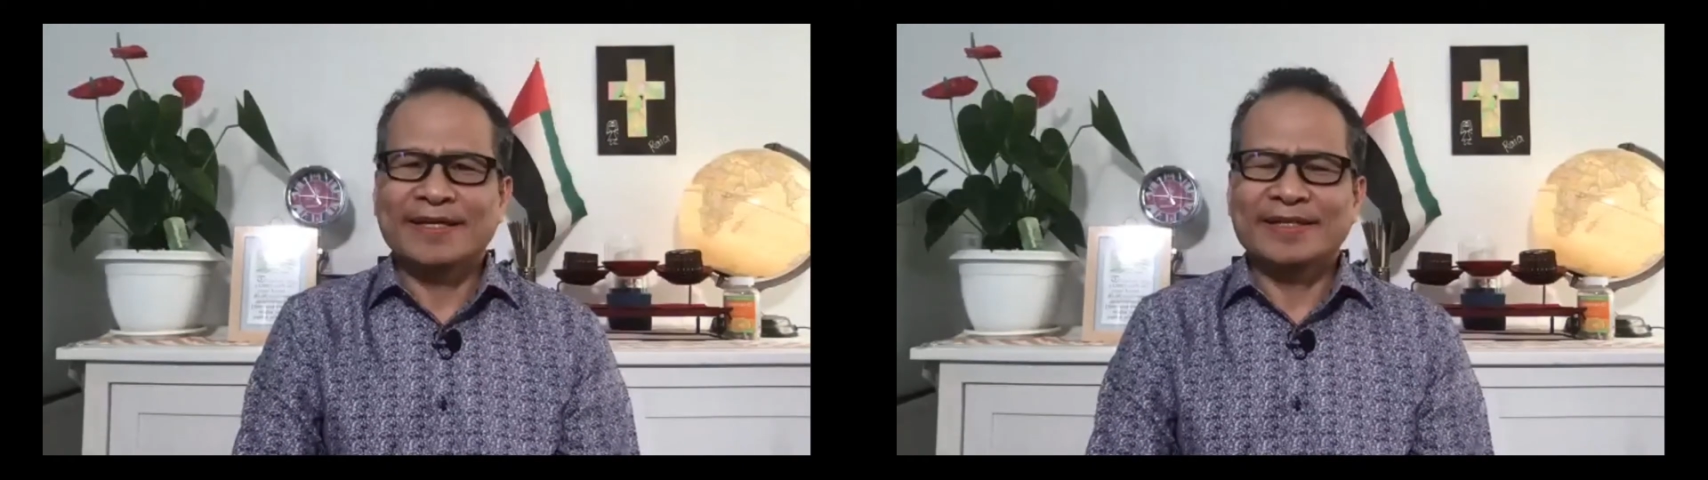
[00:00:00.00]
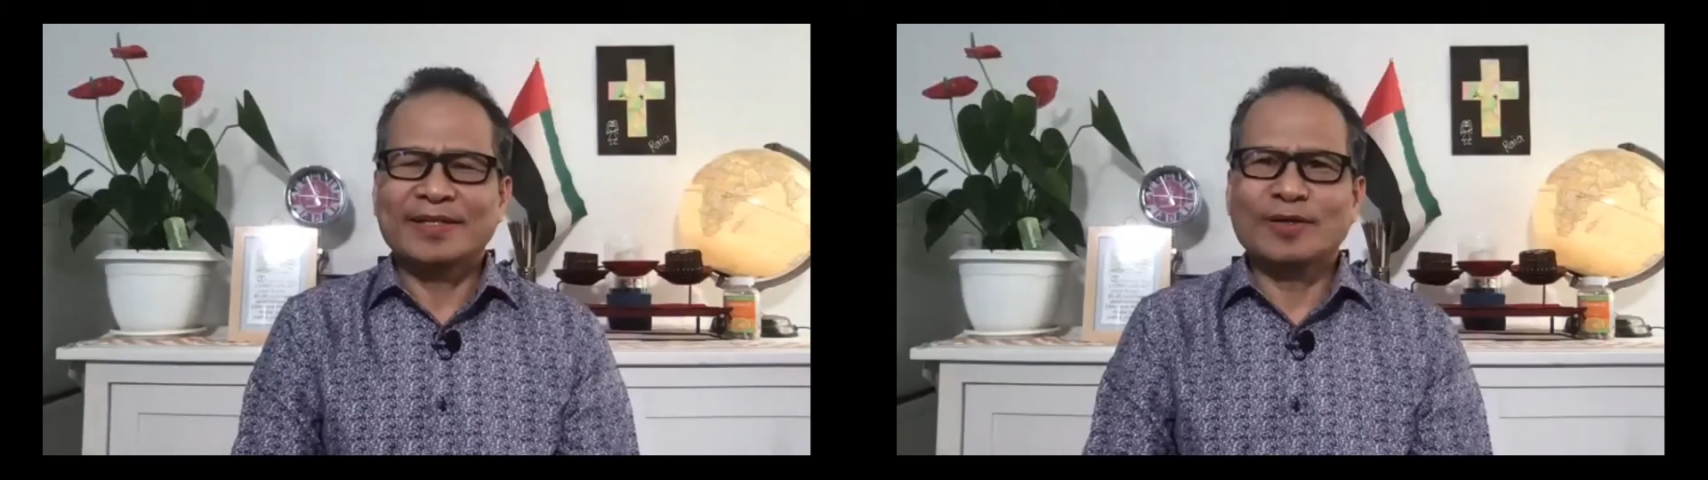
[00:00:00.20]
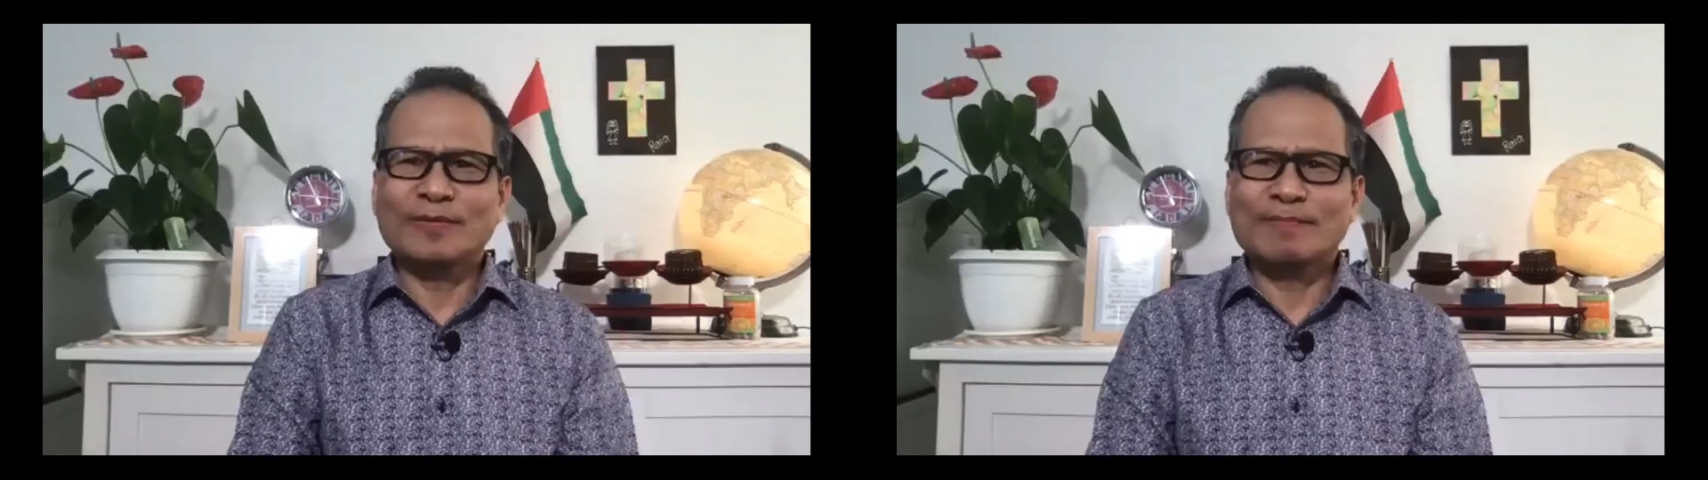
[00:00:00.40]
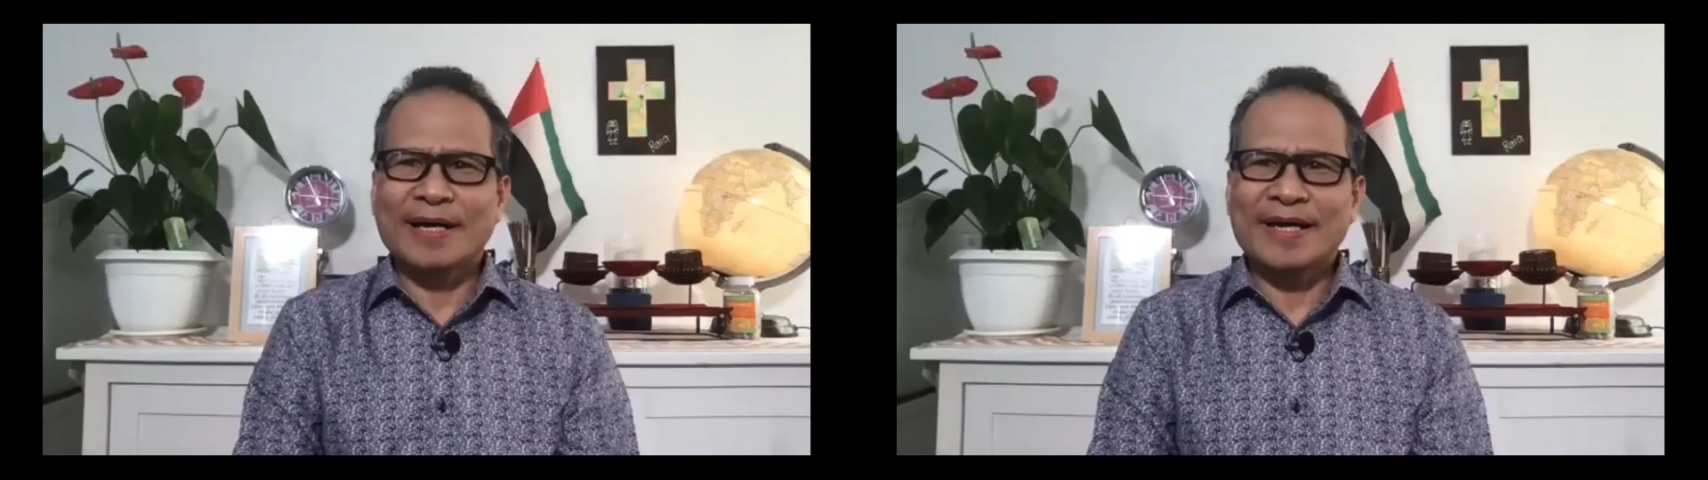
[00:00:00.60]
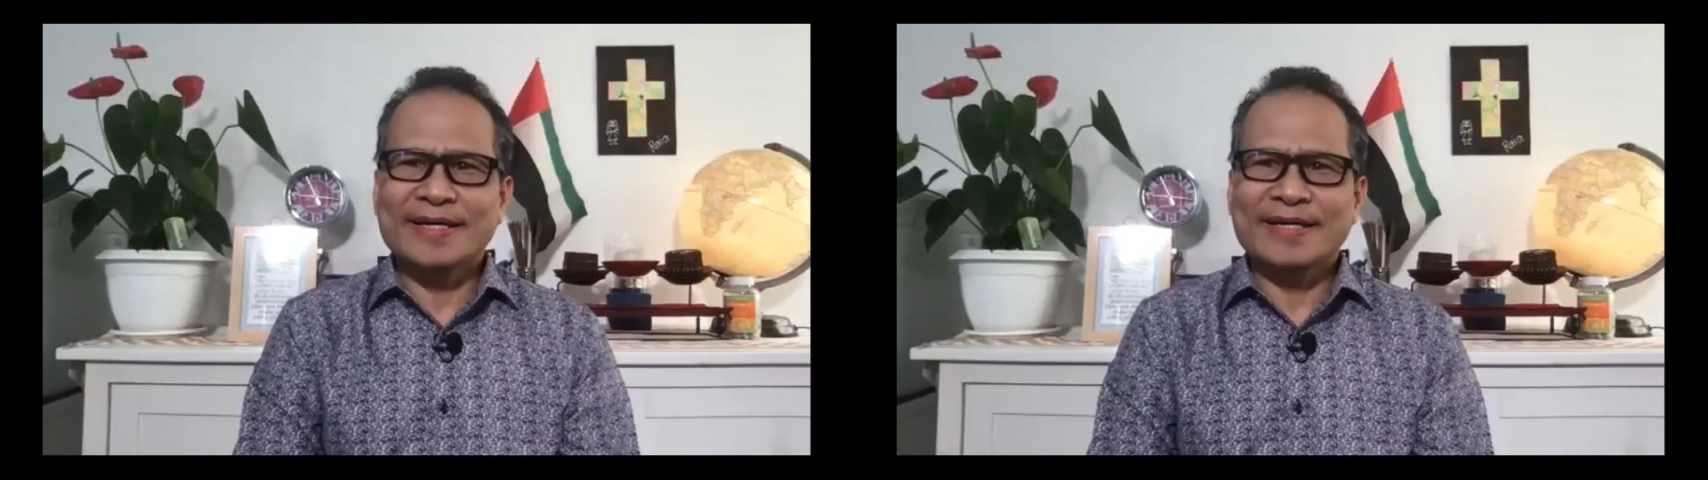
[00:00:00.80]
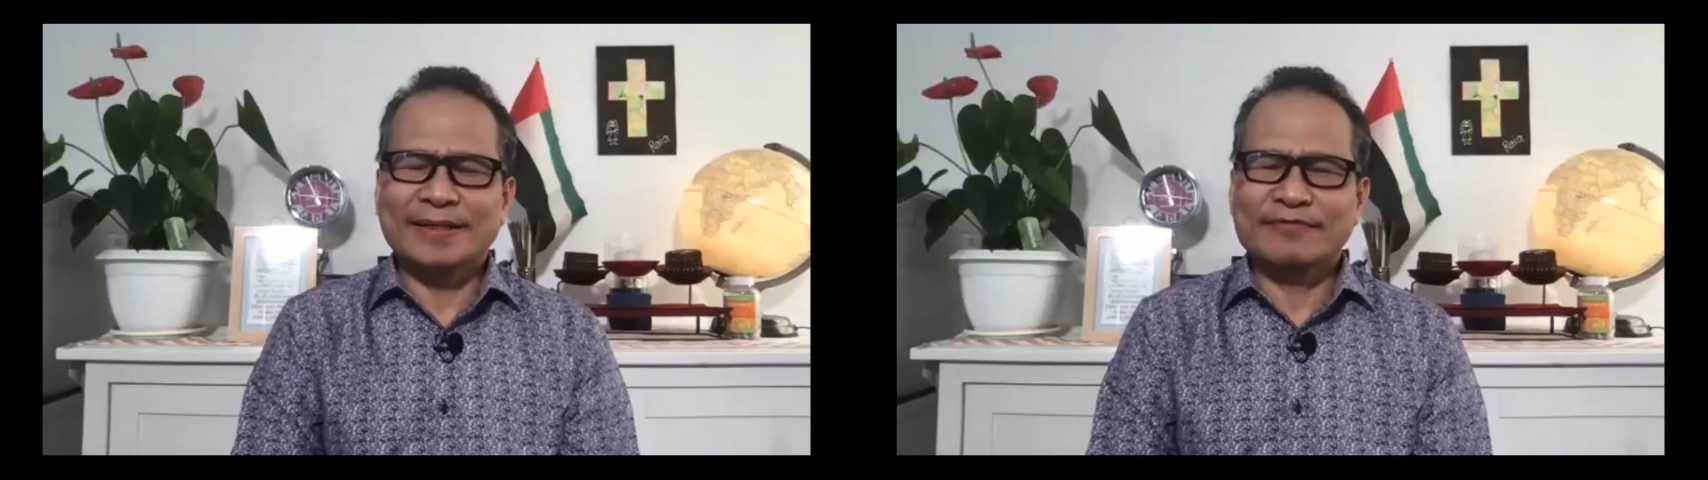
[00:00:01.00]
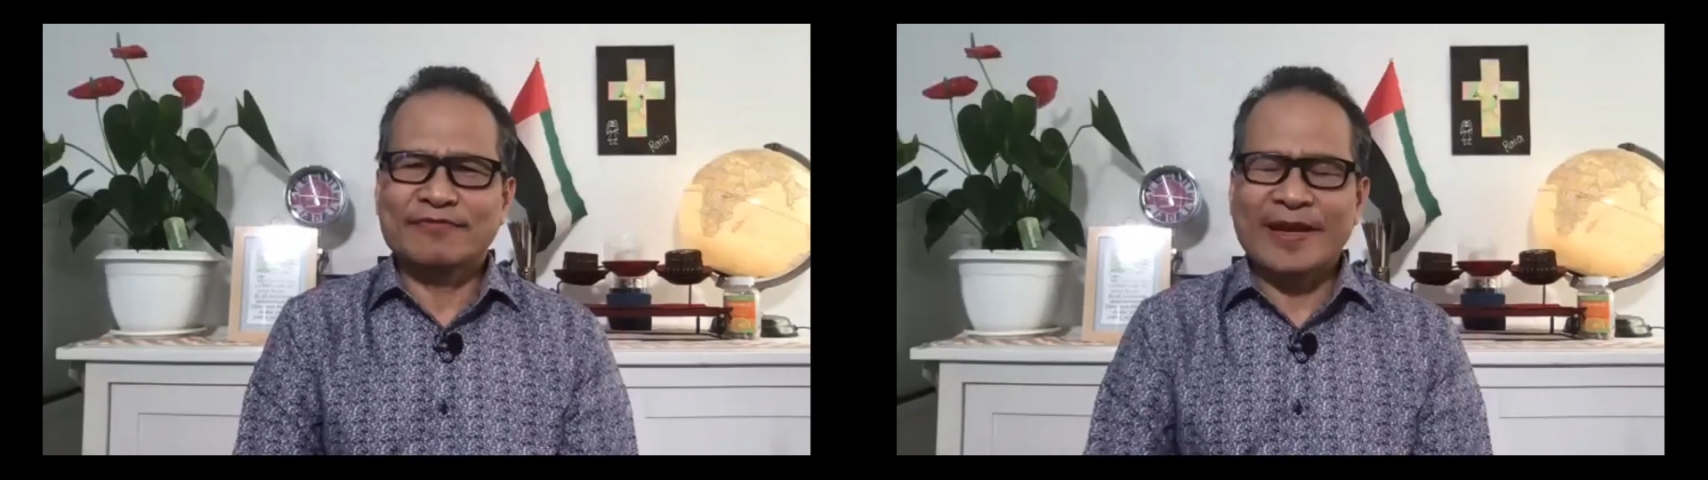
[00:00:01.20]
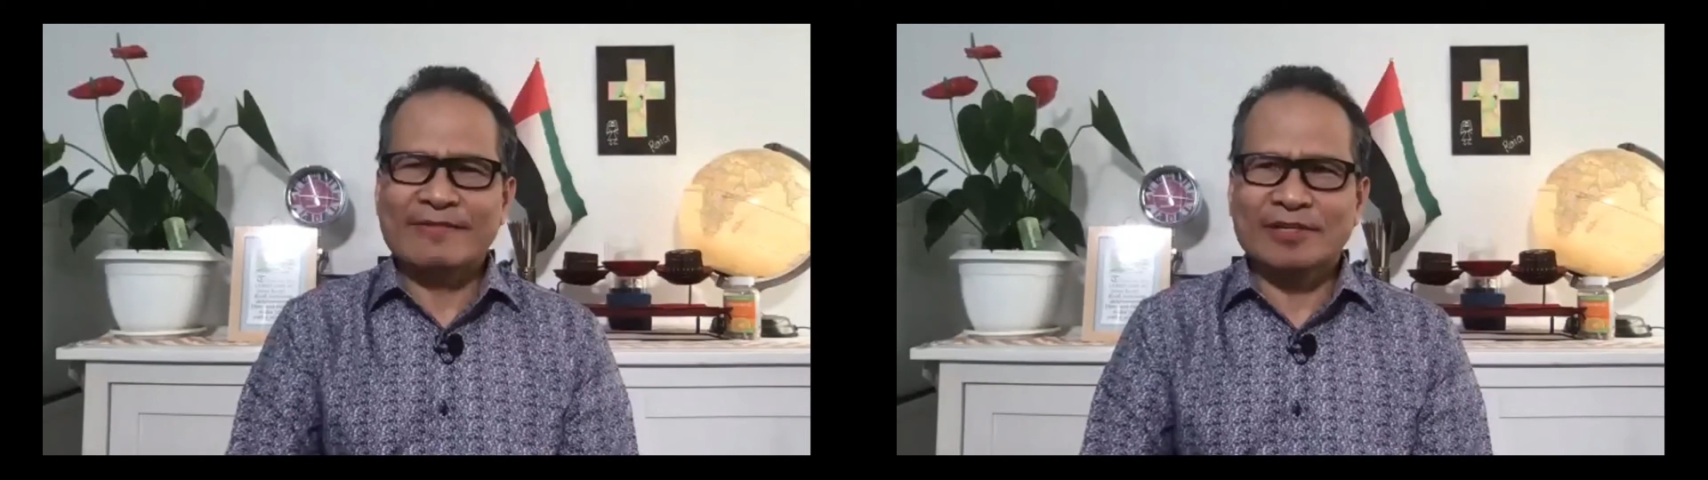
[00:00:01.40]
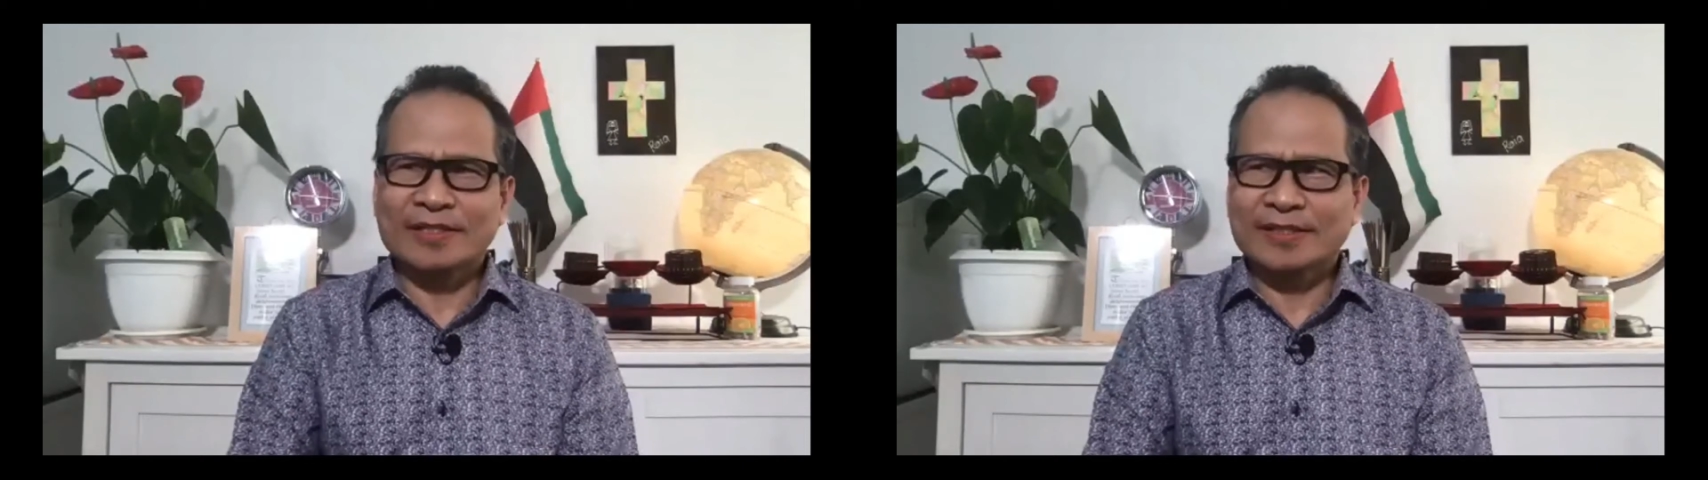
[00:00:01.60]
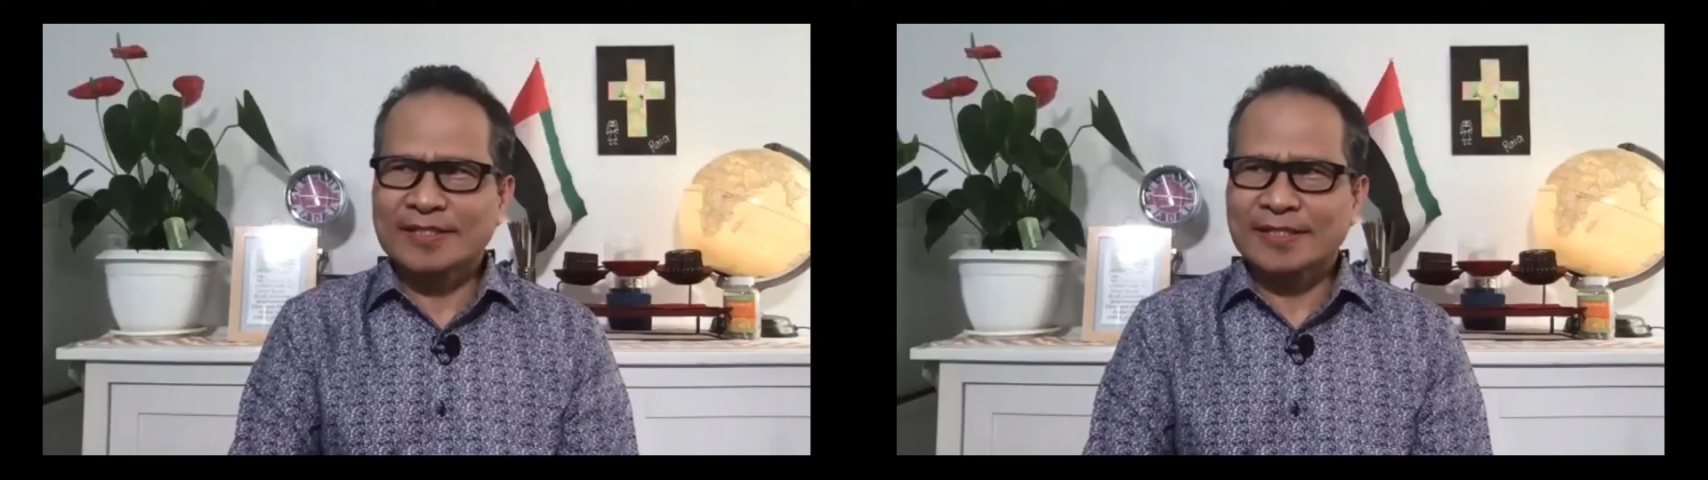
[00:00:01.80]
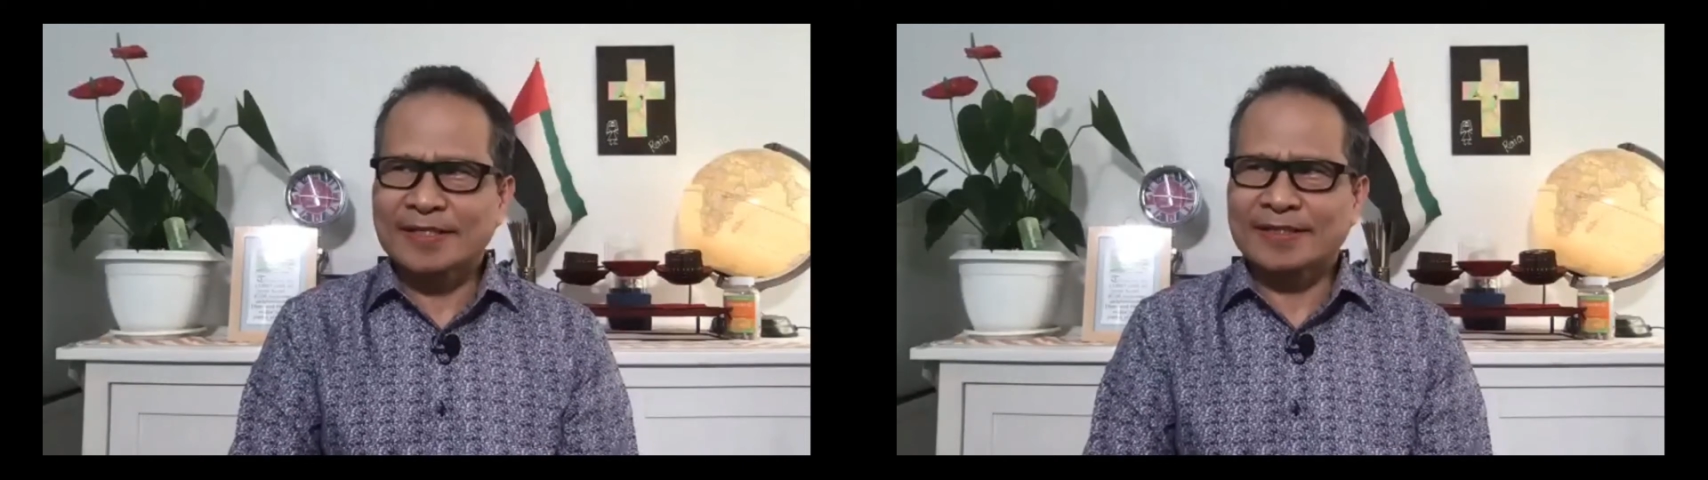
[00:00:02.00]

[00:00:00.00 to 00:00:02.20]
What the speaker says: You know, my favorite